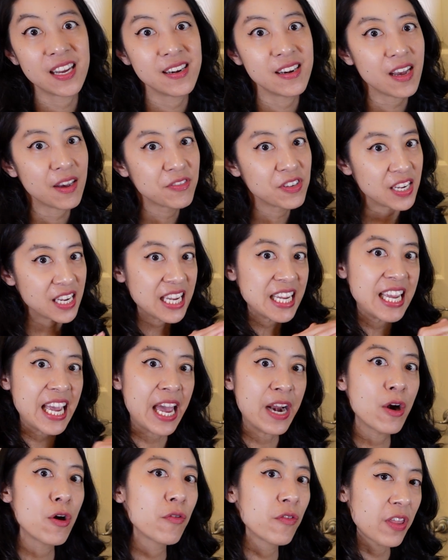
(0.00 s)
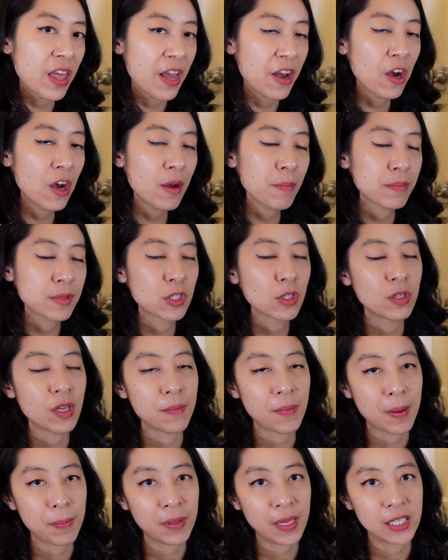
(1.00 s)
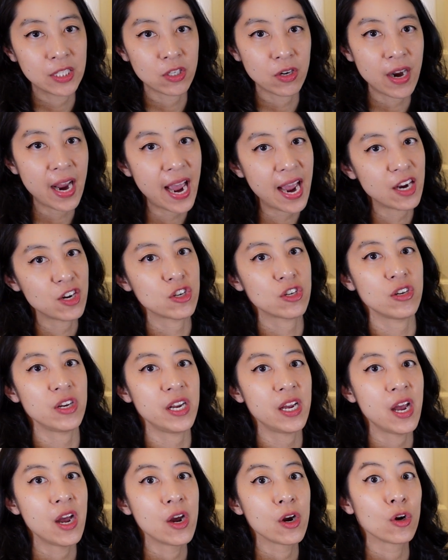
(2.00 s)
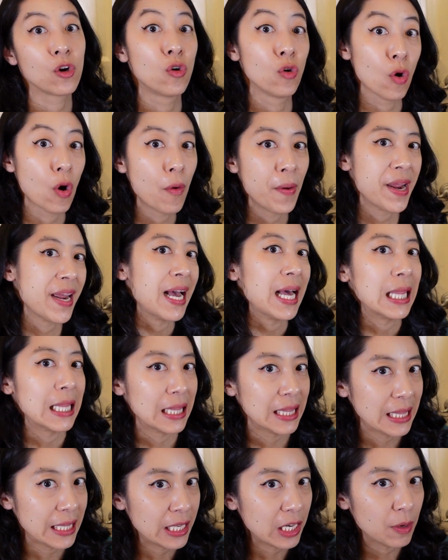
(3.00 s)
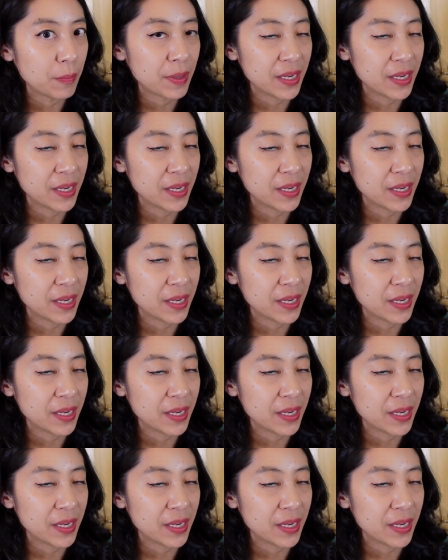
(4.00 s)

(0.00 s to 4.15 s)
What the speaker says: enough to get over that hump so that my plants are actually growing a little